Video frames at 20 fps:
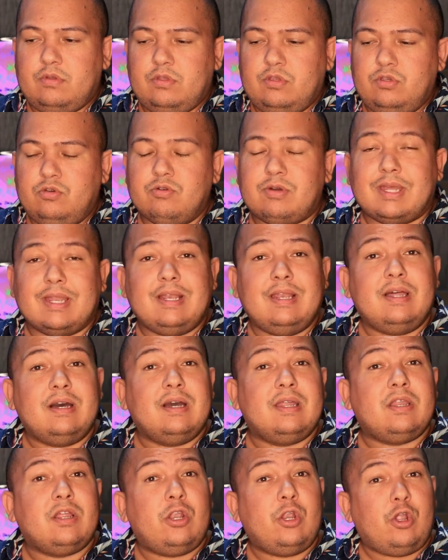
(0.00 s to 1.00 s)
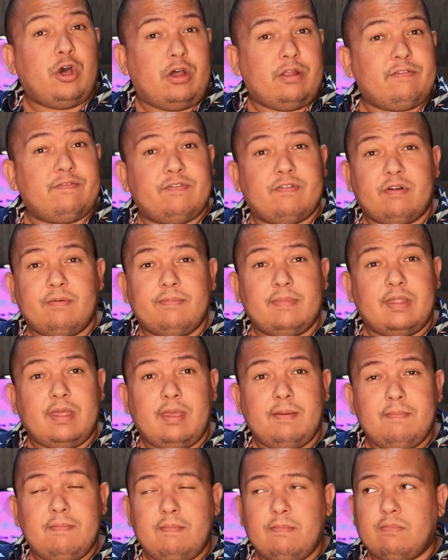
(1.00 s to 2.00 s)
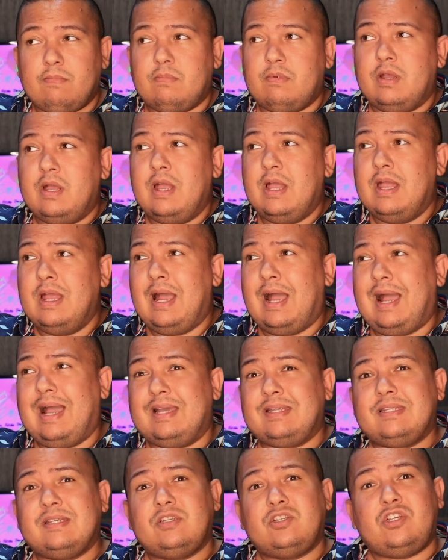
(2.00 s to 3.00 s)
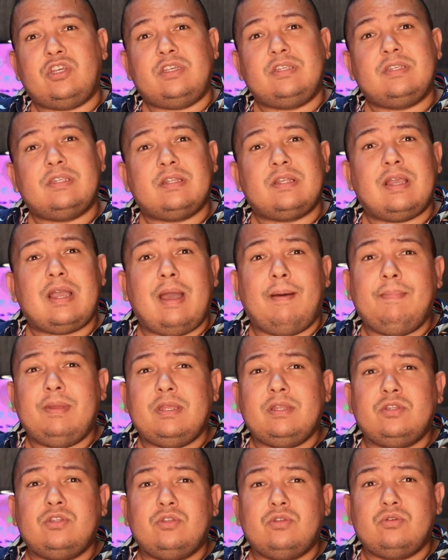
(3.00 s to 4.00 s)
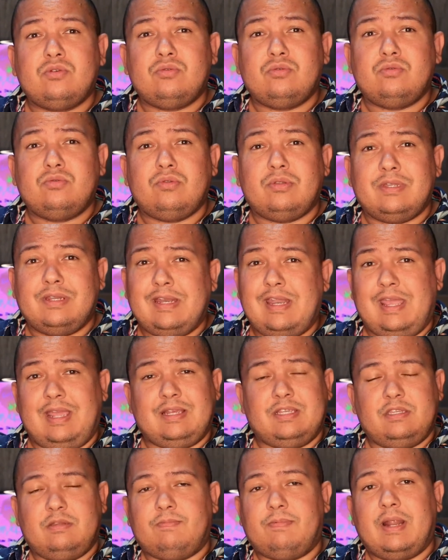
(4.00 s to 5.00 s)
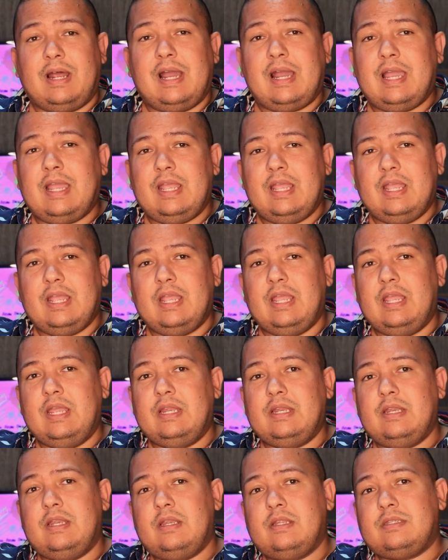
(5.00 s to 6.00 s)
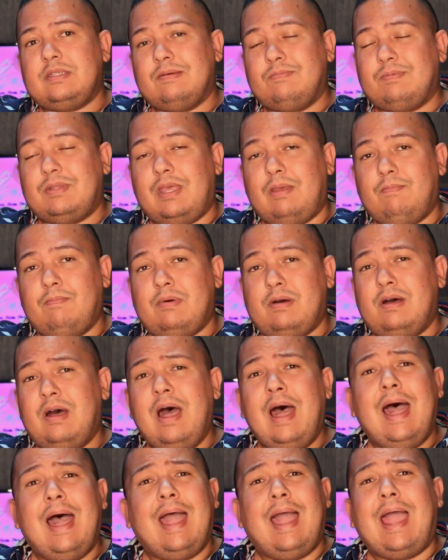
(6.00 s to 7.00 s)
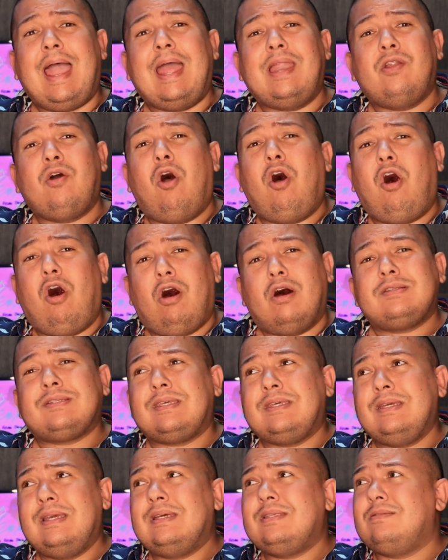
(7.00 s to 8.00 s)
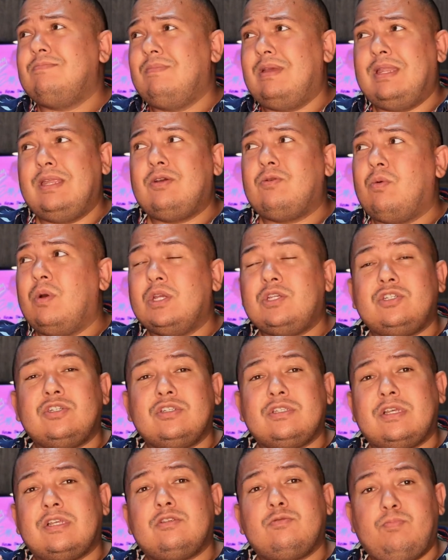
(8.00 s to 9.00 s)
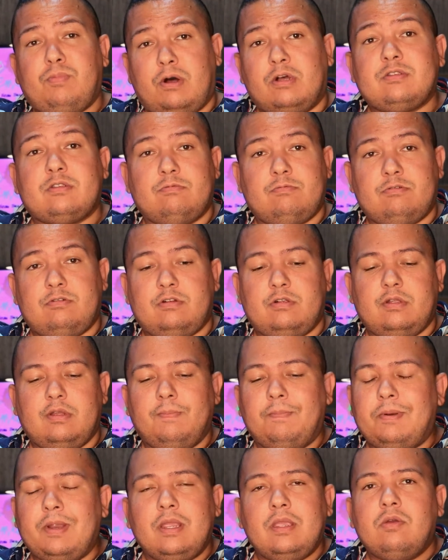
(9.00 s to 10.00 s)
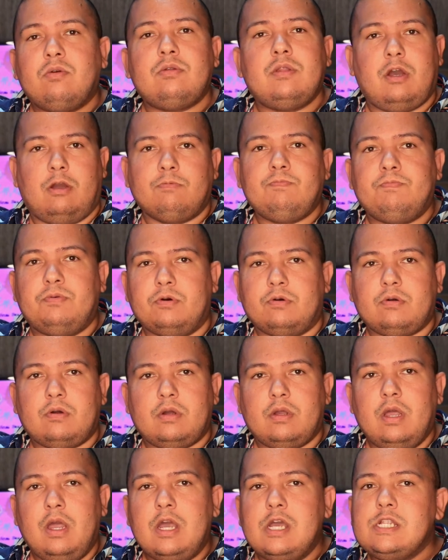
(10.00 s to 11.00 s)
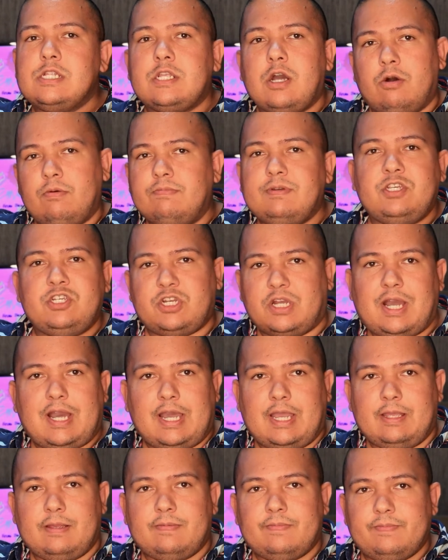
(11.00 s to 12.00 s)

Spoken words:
you can learn a lot from them. I suggest coming to the next Braai in September and asking as many questions as possible. Bring your notebook, don't be shy.